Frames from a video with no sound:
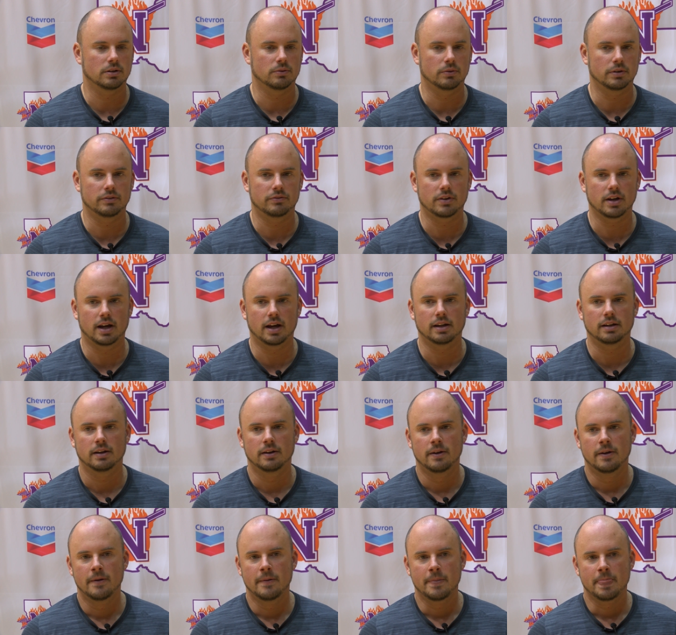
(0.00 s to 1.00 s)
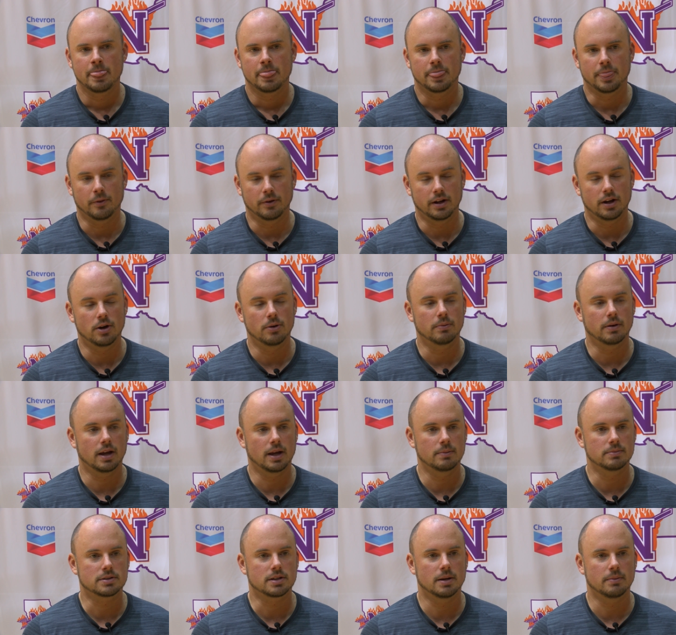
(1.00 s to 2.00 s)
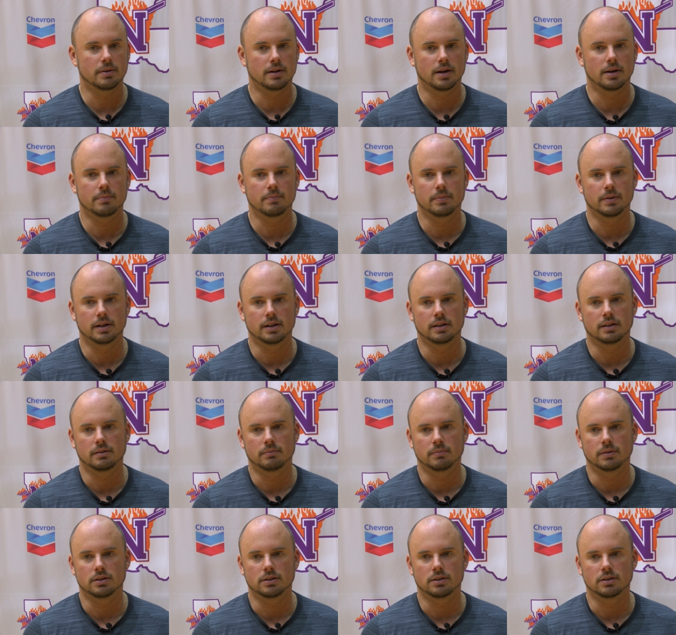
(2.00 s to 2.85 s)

And we've got three home games coming up, but,